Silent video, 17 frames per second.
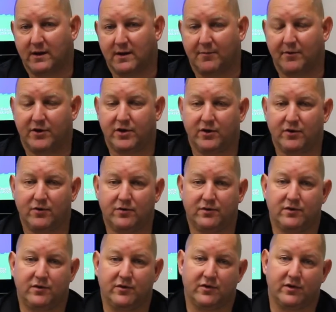Number
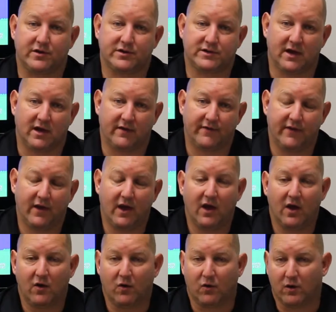two, do it
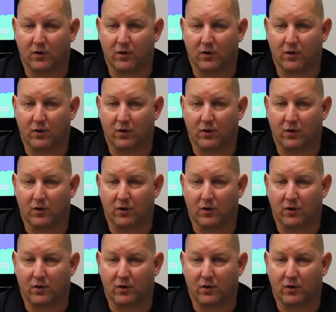yourself.